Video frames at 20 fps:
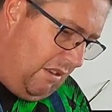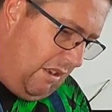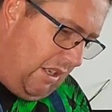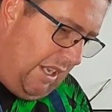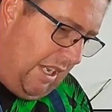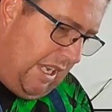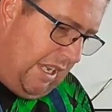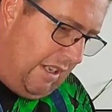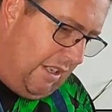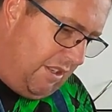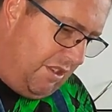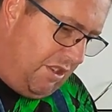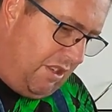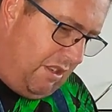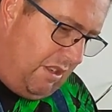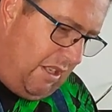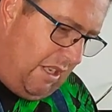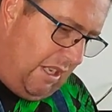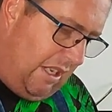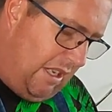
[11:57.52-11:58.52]
you can add
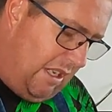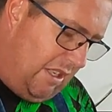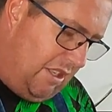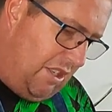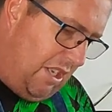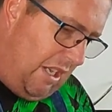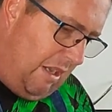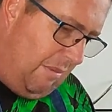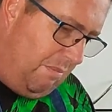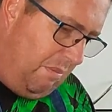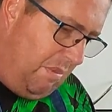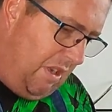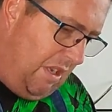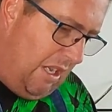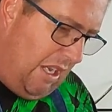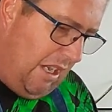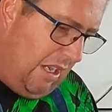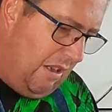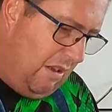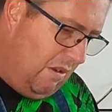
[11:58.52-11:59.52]
a
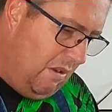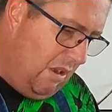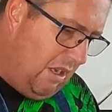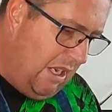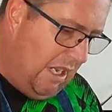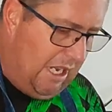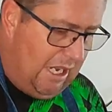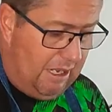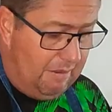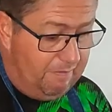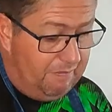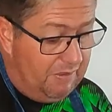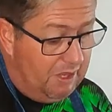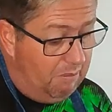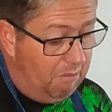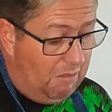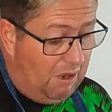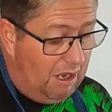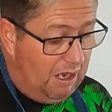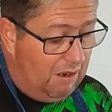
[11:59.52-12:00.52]
jalapeno.
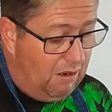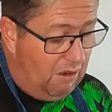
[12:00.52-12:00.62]
In my